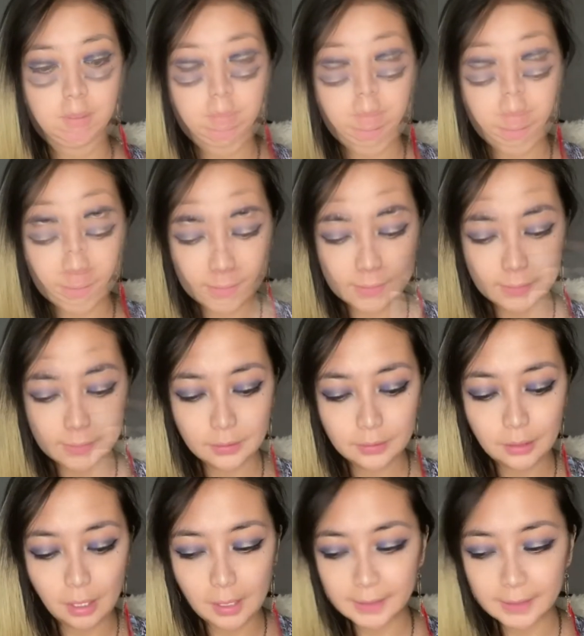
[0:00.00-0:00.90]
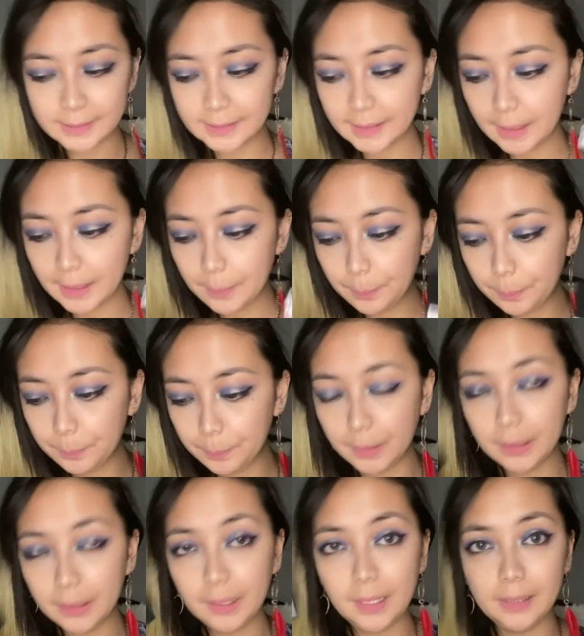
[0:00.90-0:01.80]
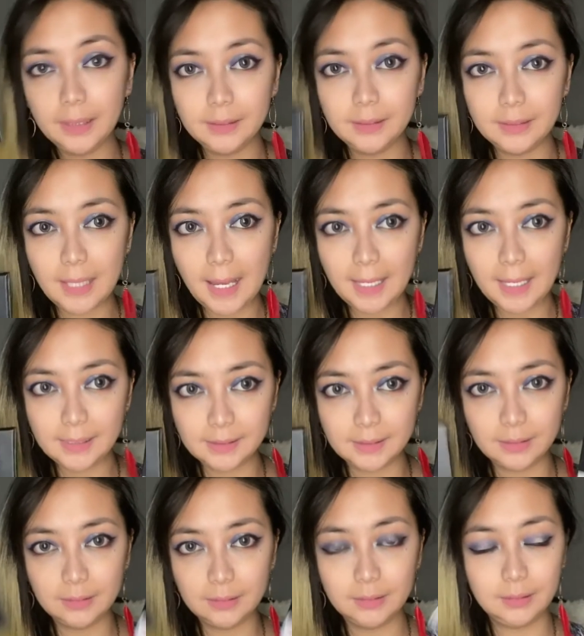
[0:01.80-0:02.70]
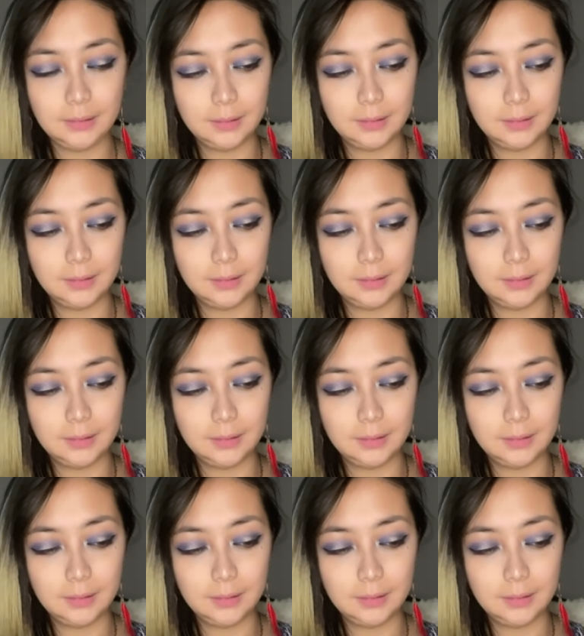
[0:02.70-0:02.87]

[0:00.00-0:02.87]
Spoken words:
This is Gossip and Dazzle.